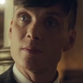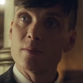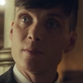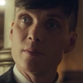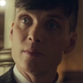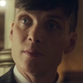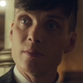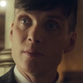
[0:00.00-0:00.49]

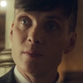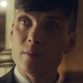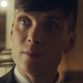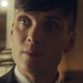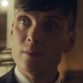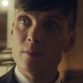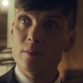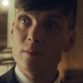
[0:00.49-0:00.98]
Even if you're not
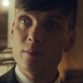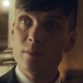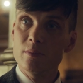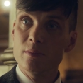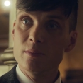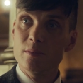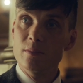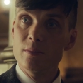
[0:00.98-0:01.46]

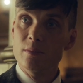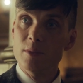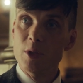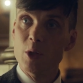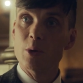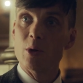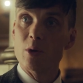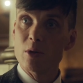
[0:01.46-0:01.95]
successful yet,
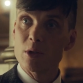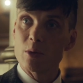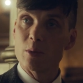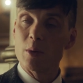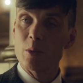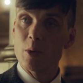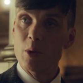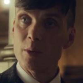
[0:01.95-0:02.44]
try
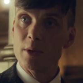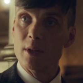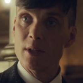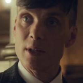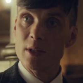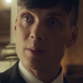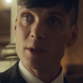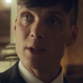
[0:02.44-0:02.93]
to live your
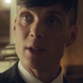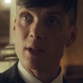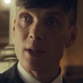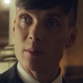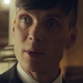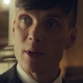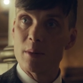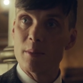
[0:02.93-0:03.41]
life with
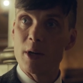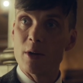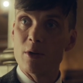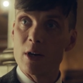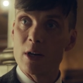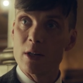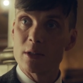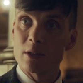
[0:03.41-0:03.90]
high
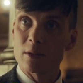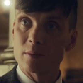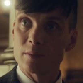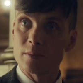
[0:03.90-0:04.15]
standards.